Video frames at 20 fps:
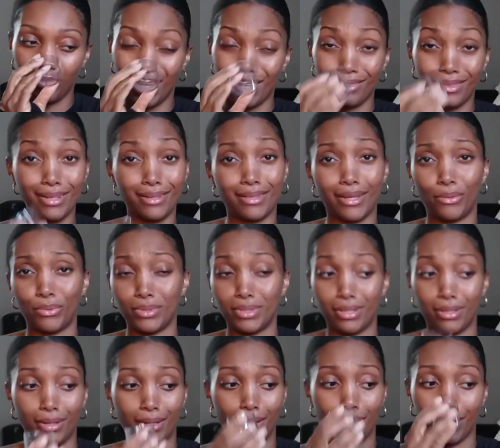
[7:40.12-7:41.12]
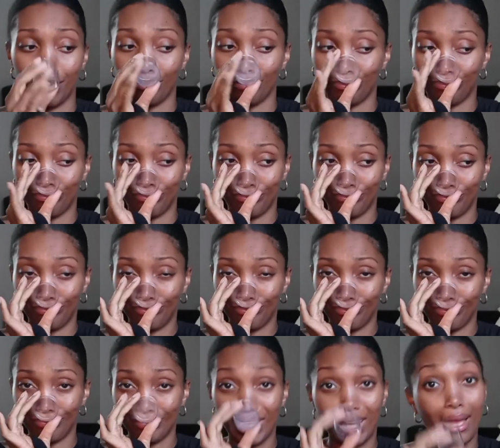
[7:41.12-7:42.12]
I think that was the name.
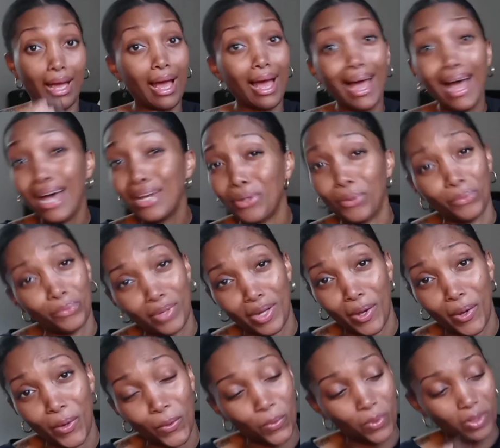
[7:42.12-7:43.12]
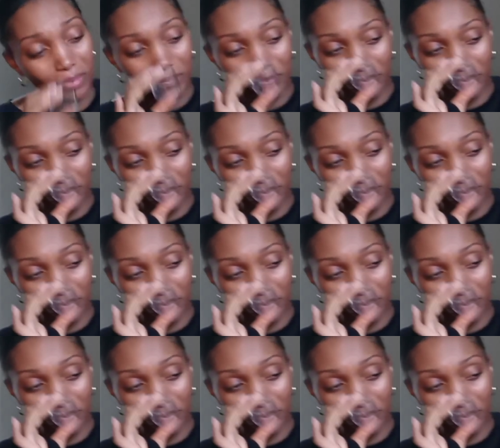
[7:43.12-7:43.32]
I don't know.